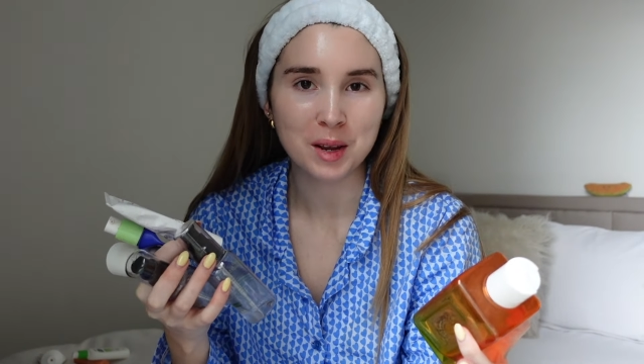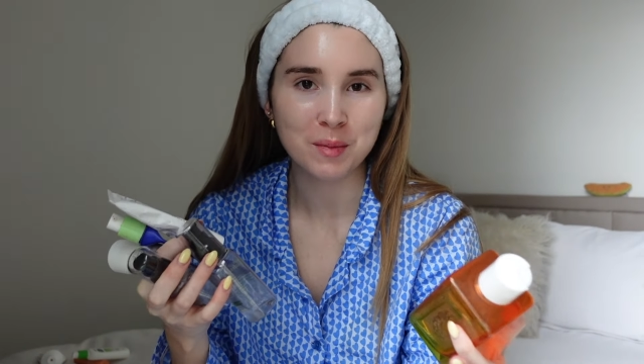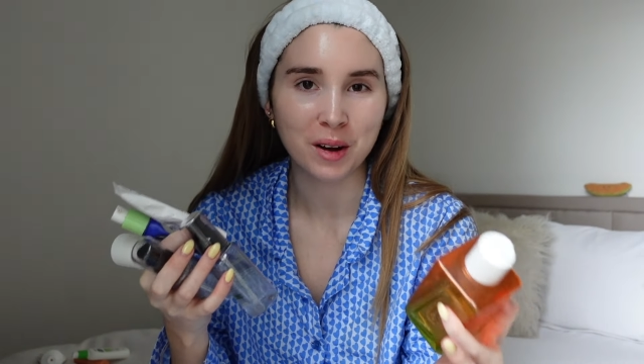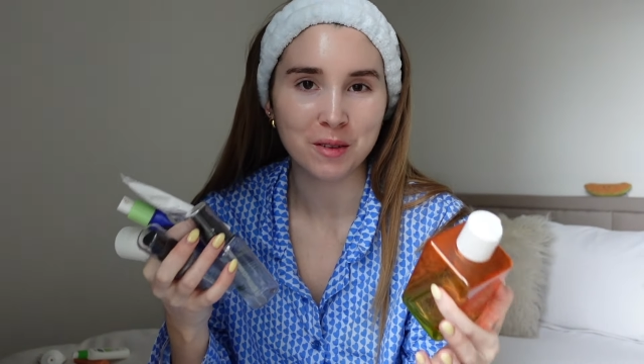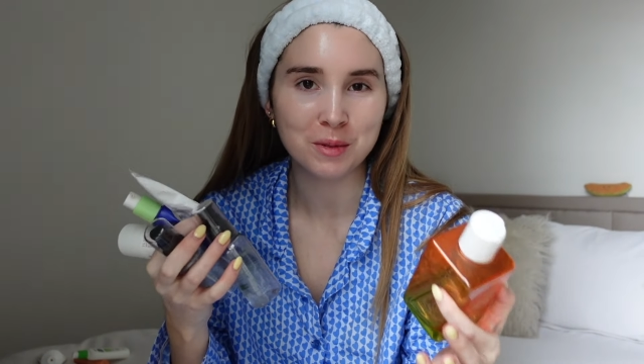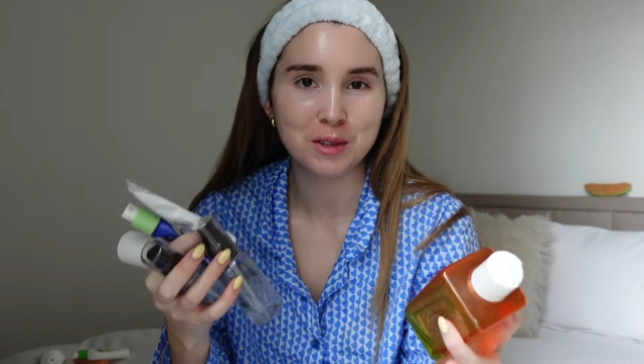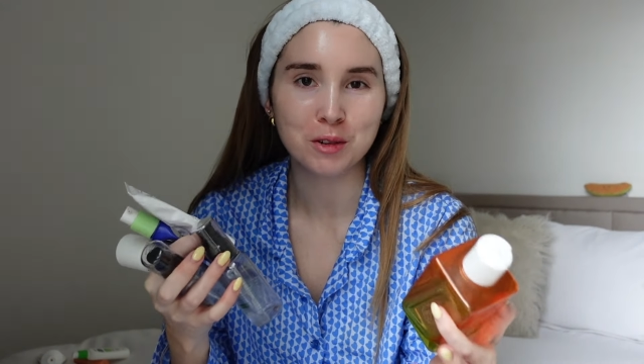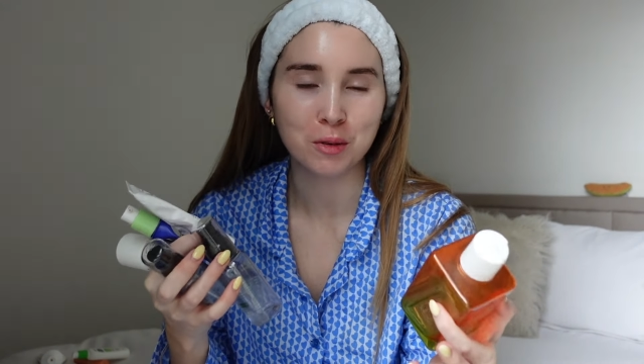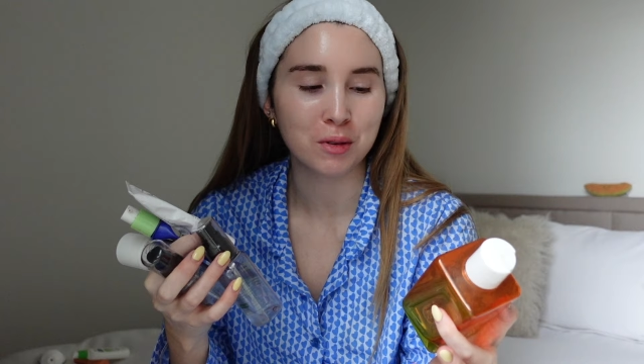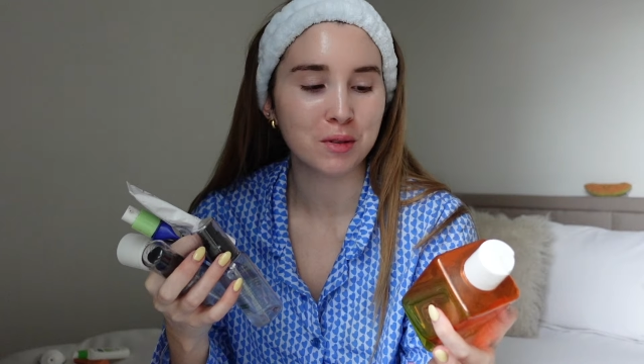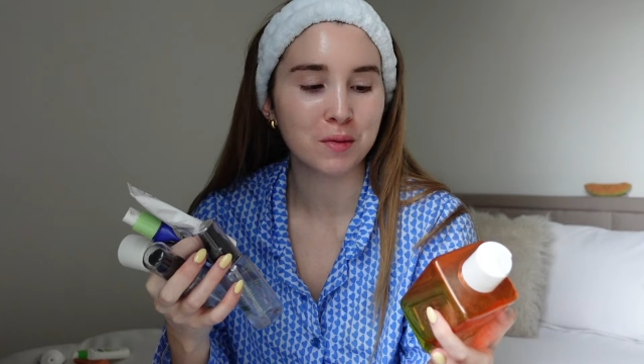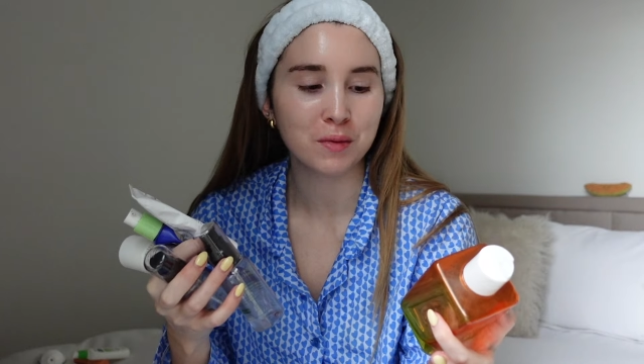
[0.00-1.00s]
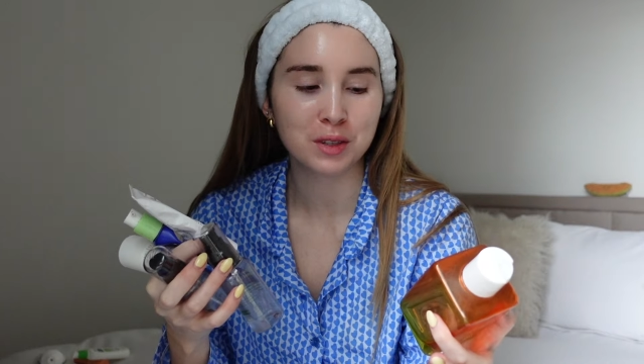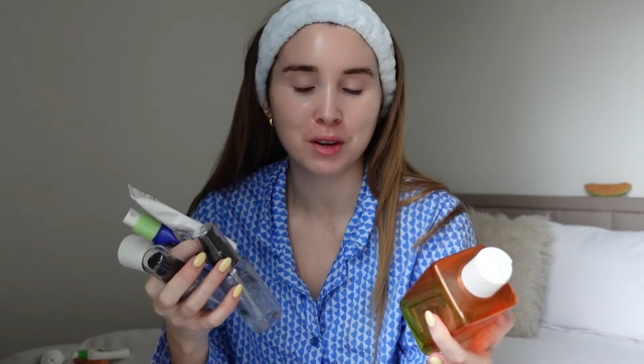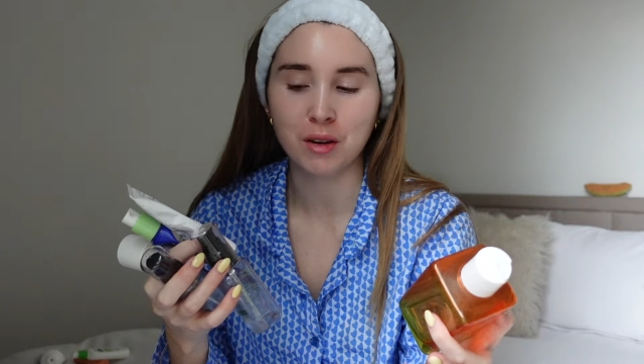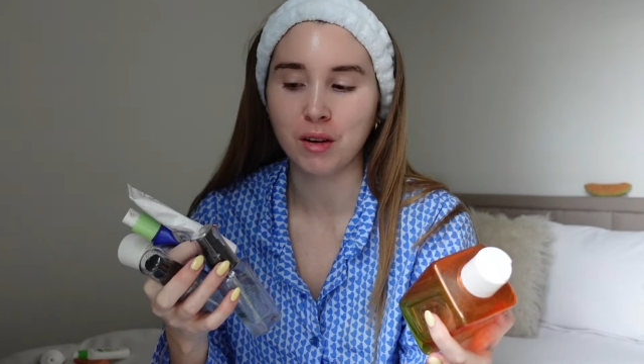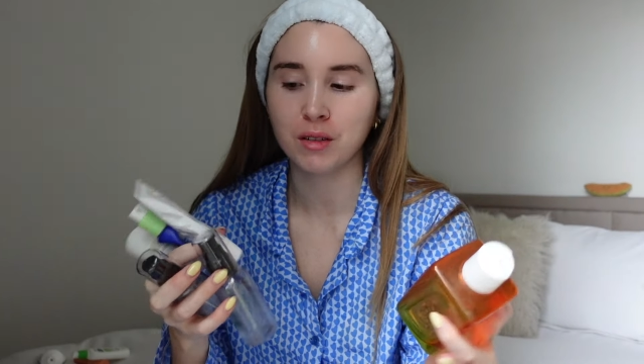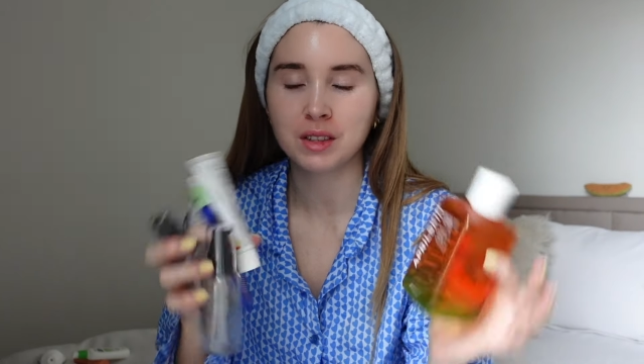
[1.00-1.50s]
but I've been storing them for so
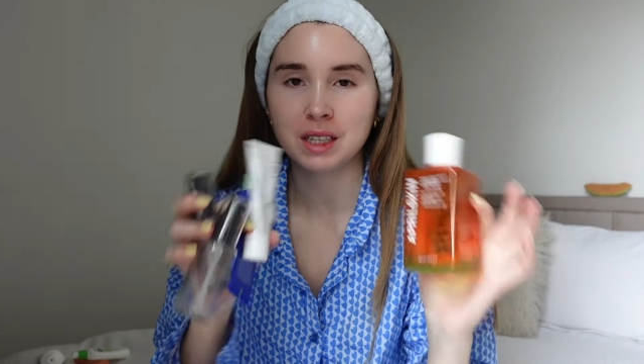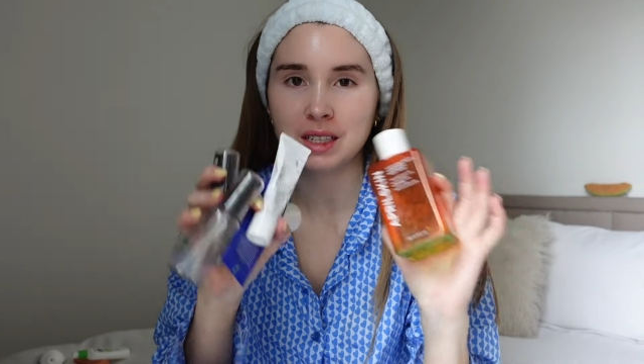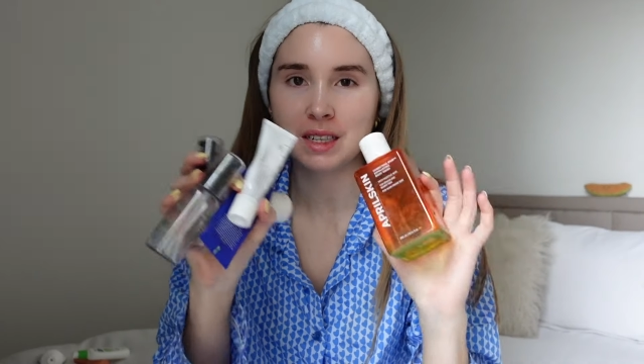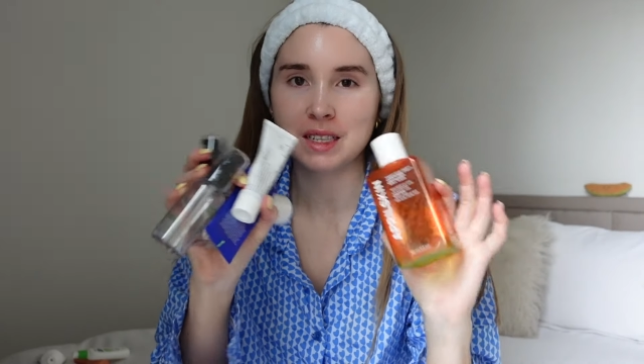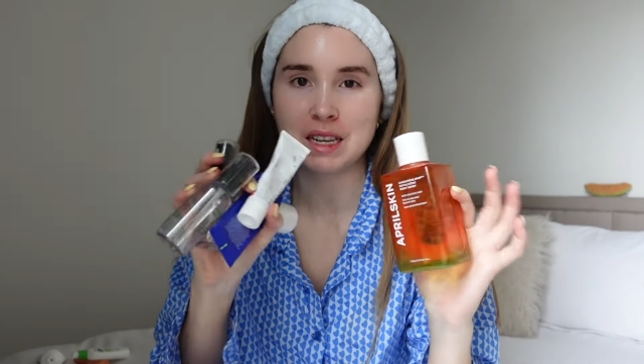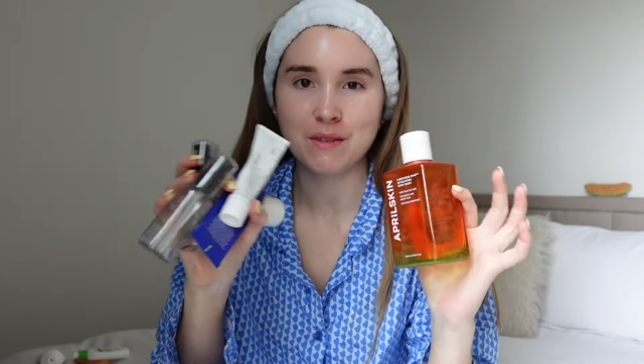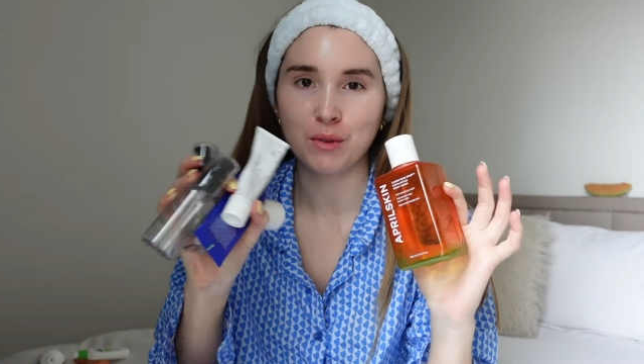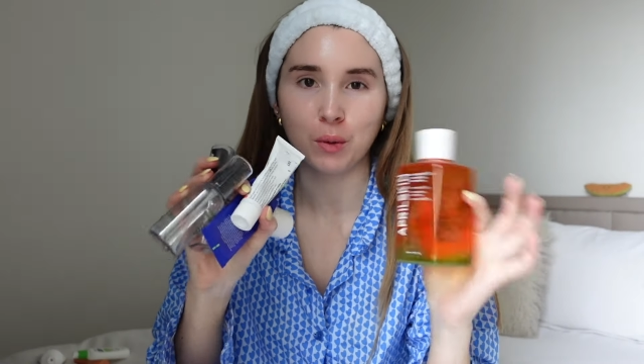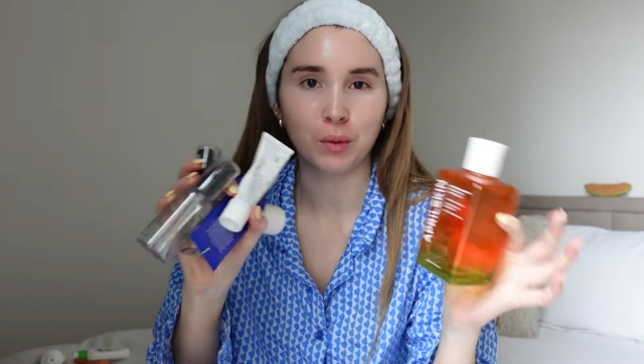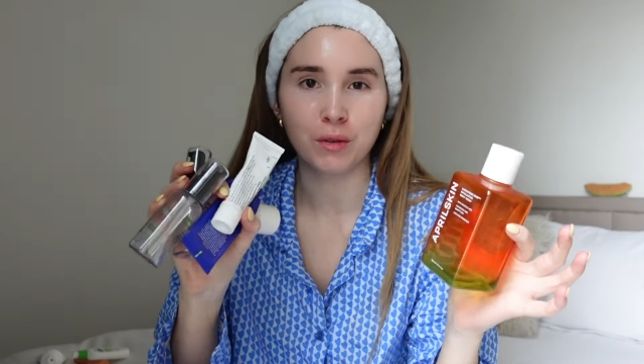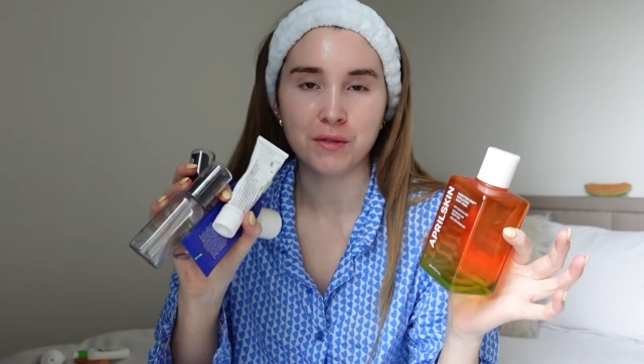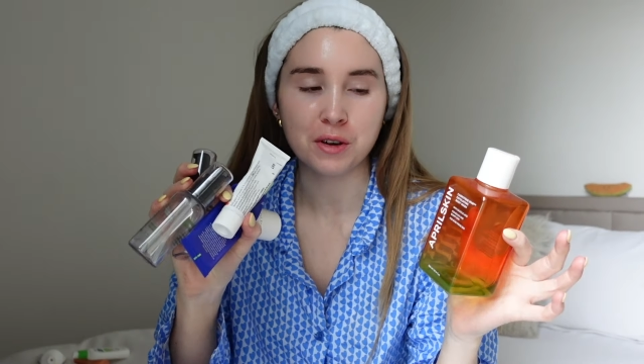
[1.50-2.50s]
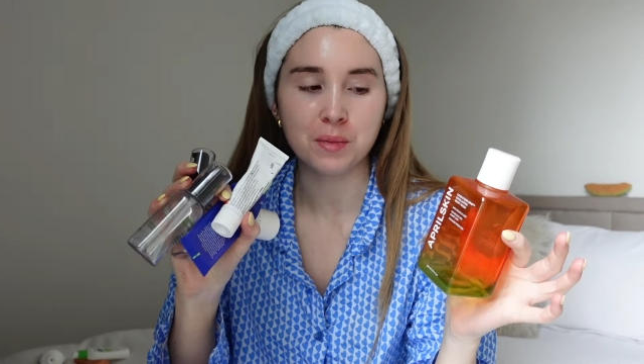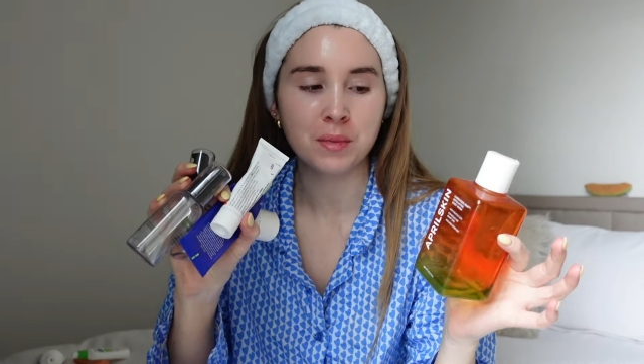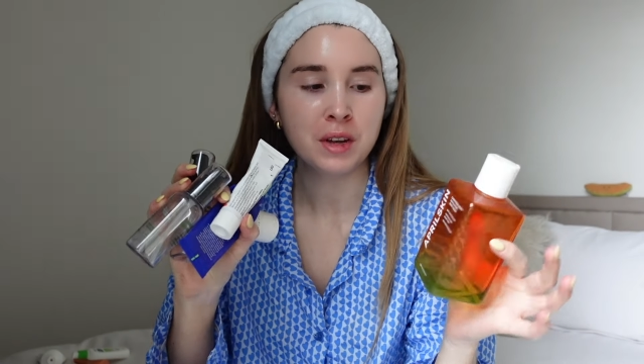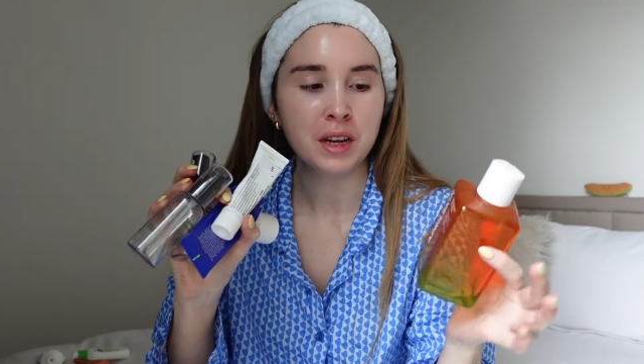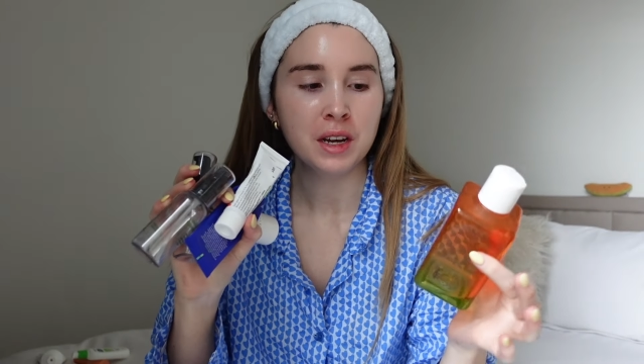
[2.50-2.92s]
long. This isn't even all of them.